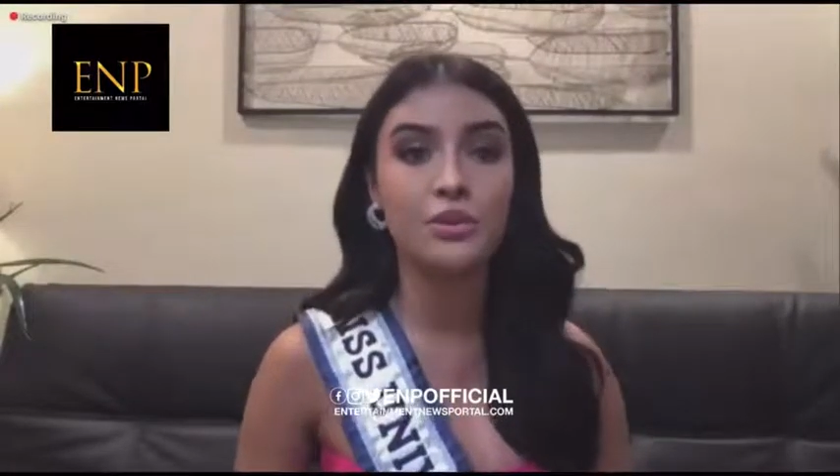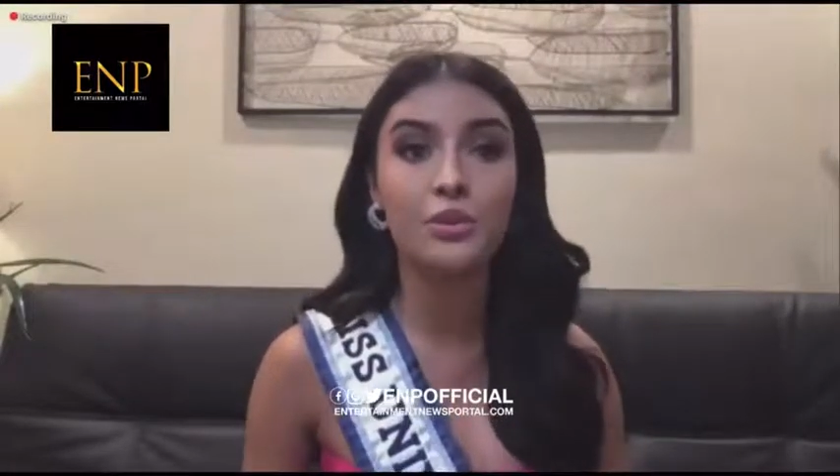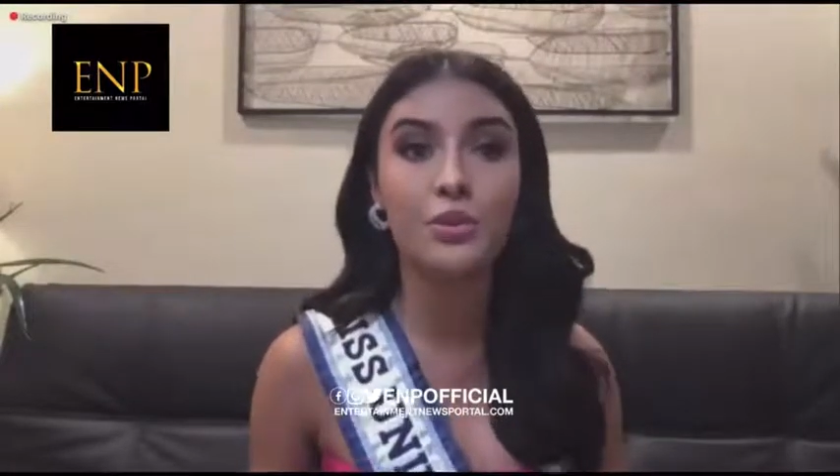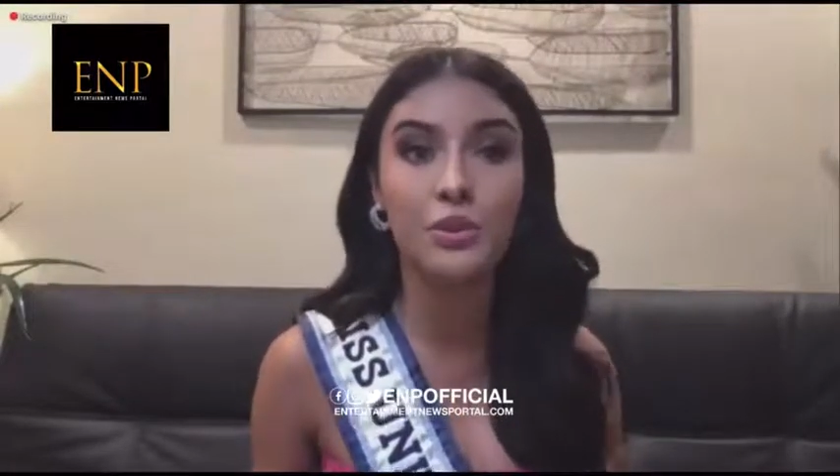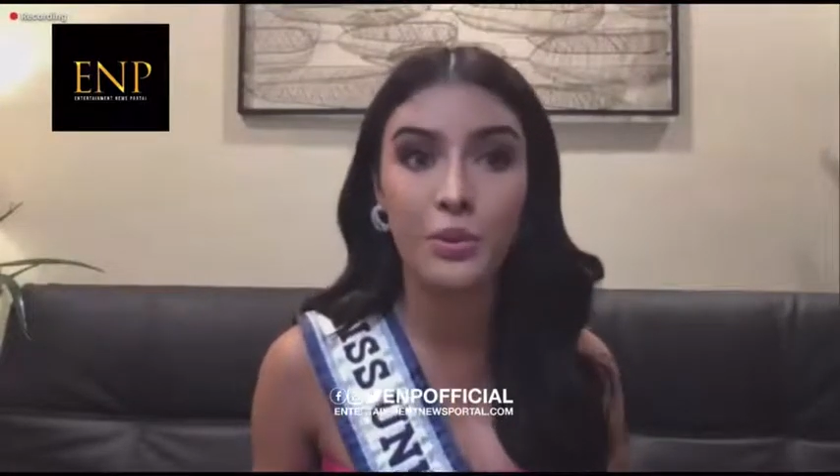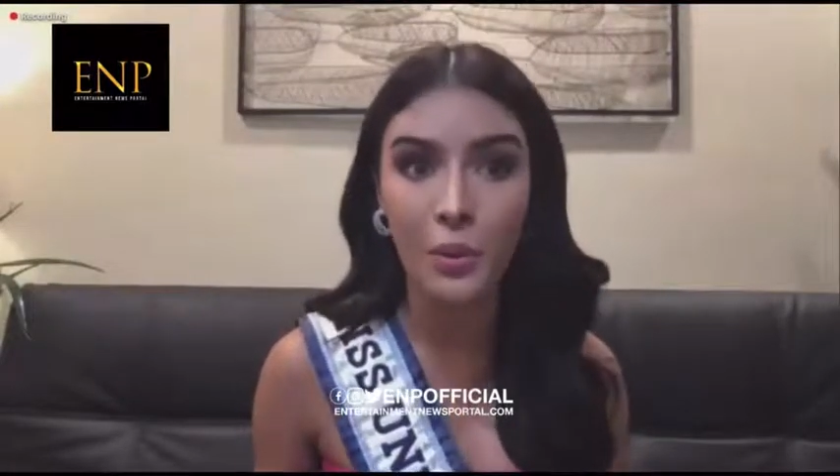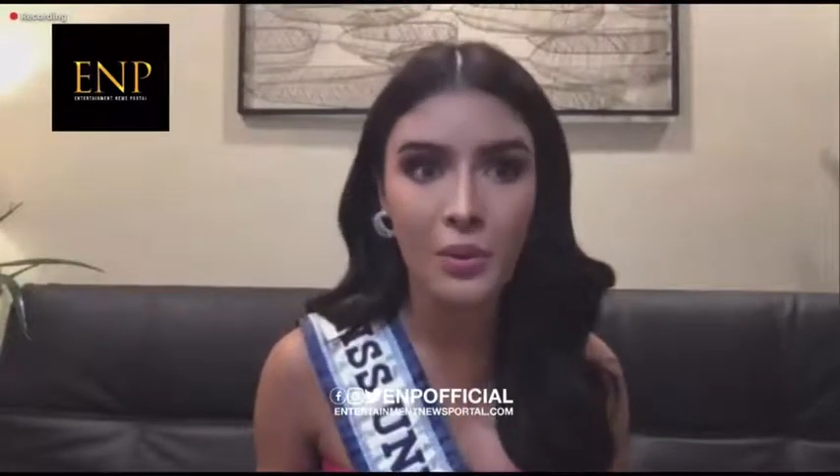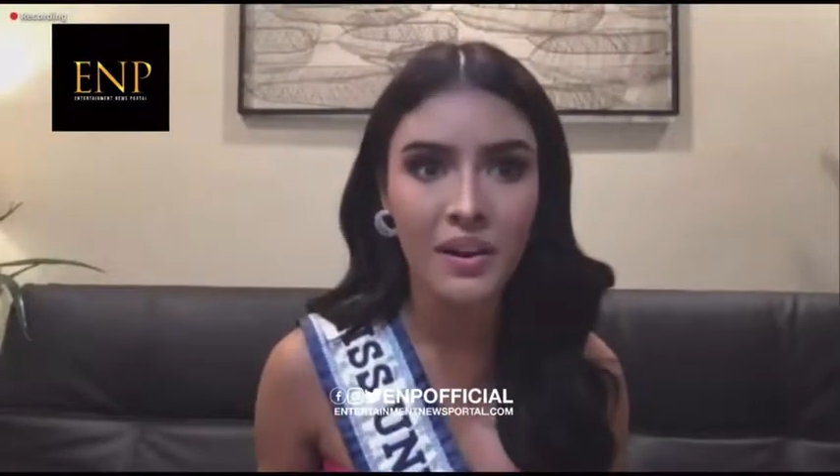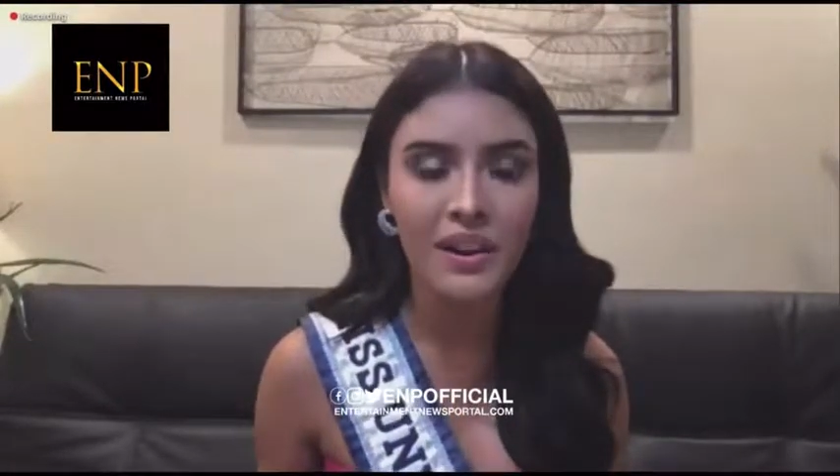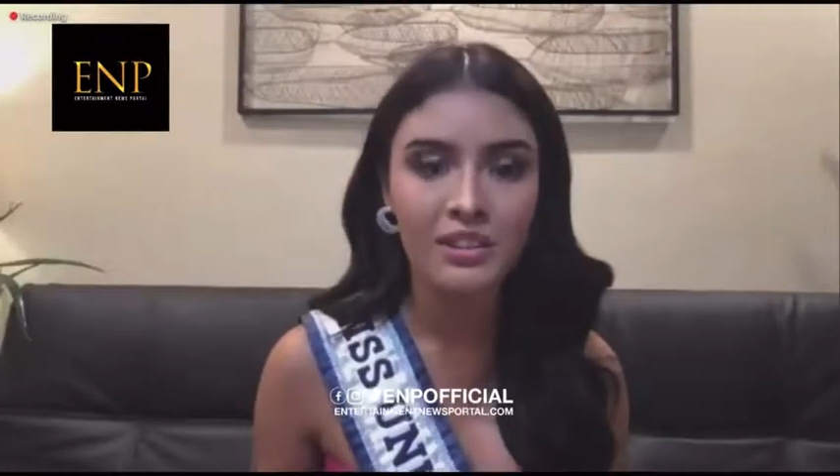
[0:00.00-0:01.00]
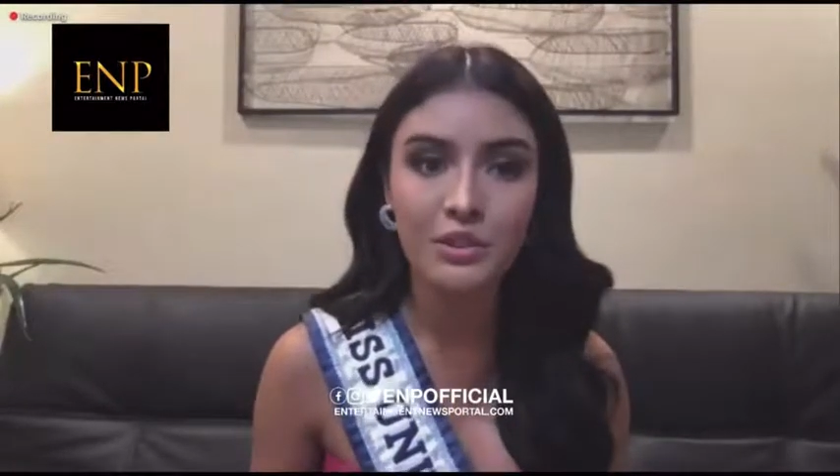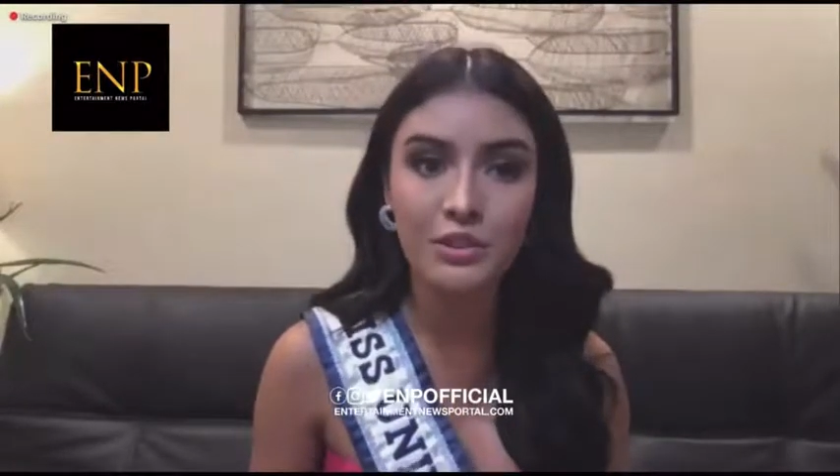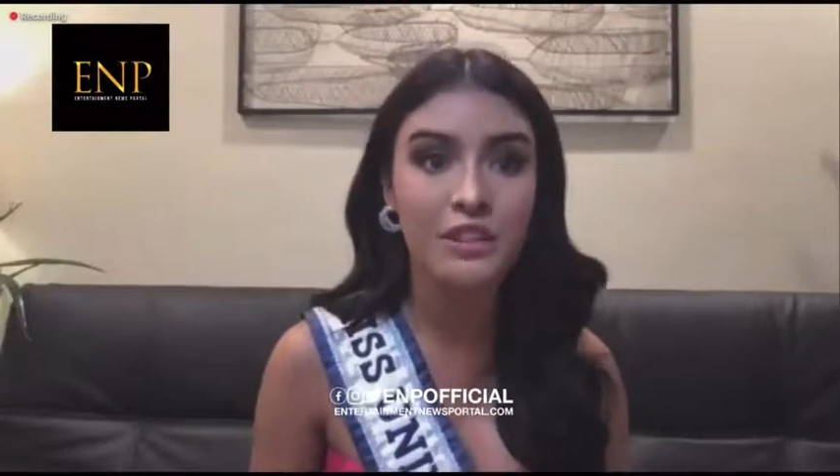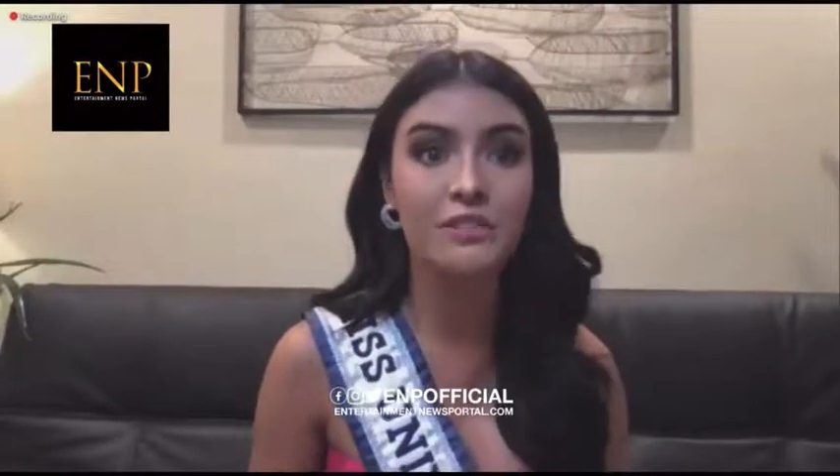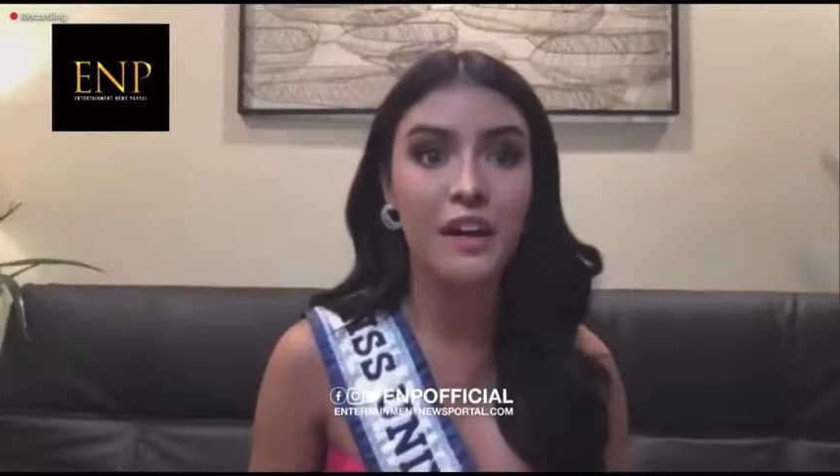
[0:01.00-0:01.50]
to grow,
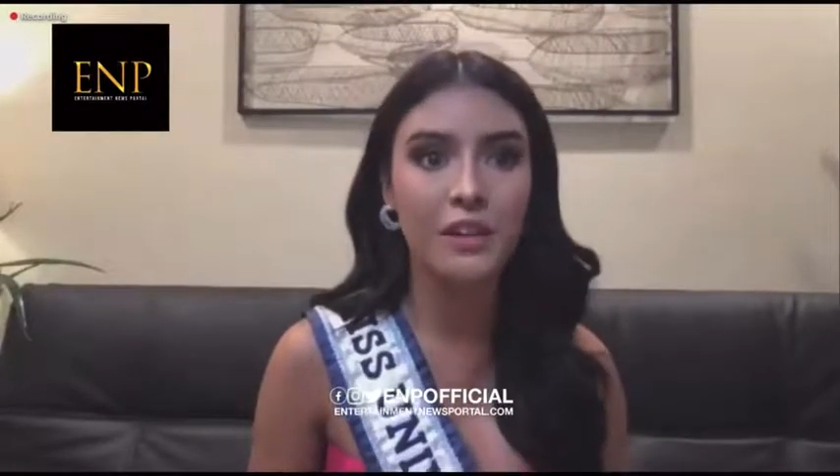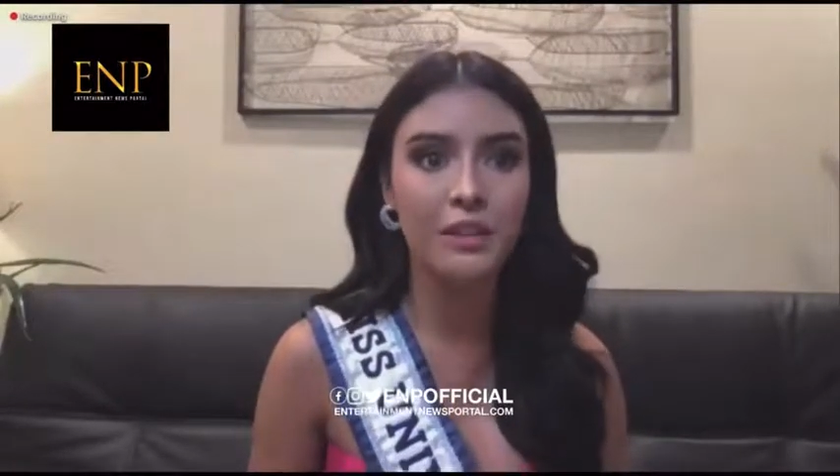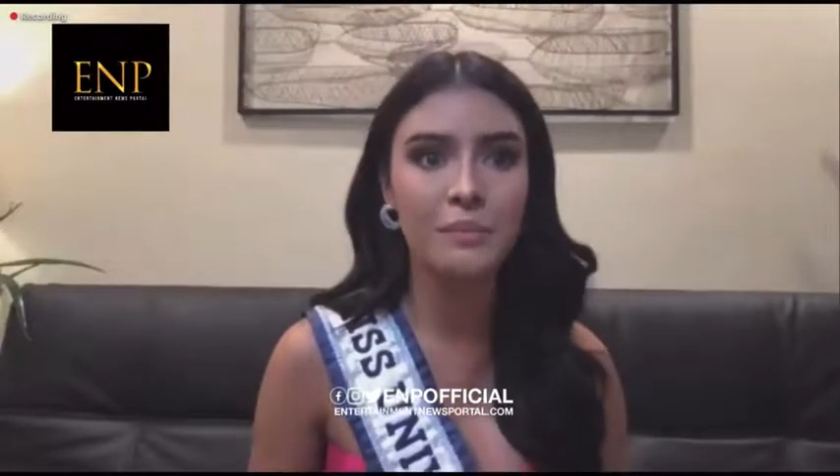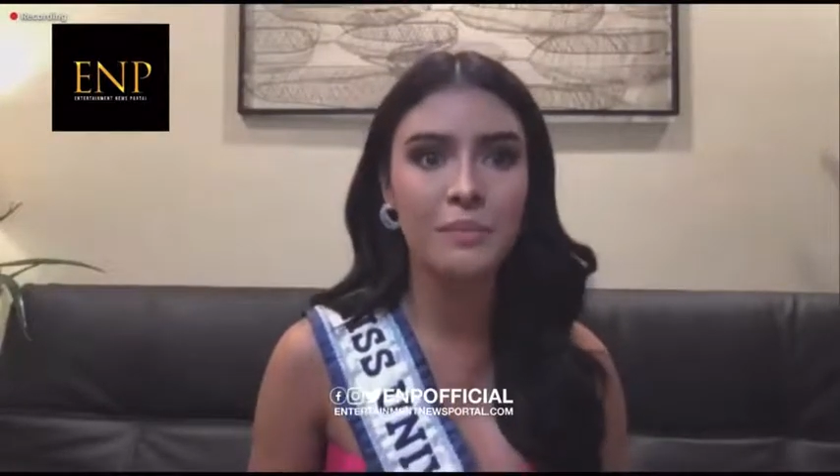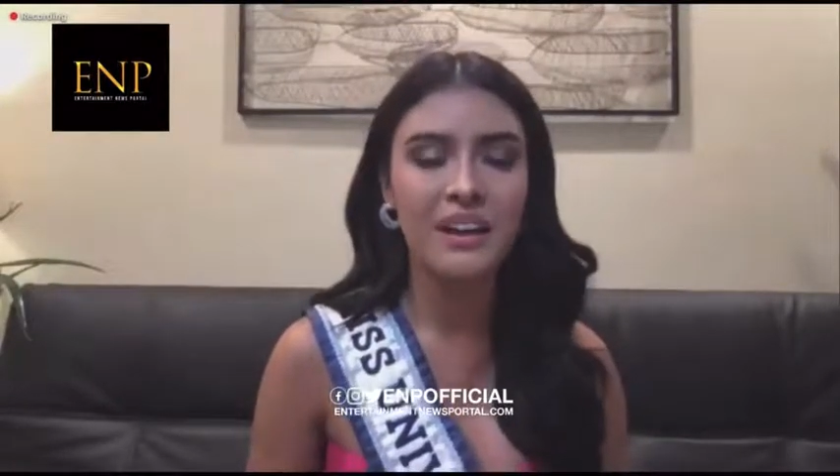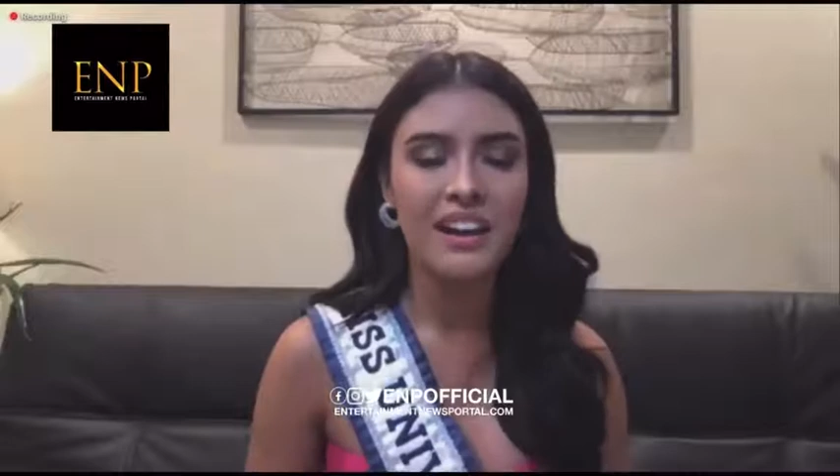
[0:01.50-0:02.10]
to develop,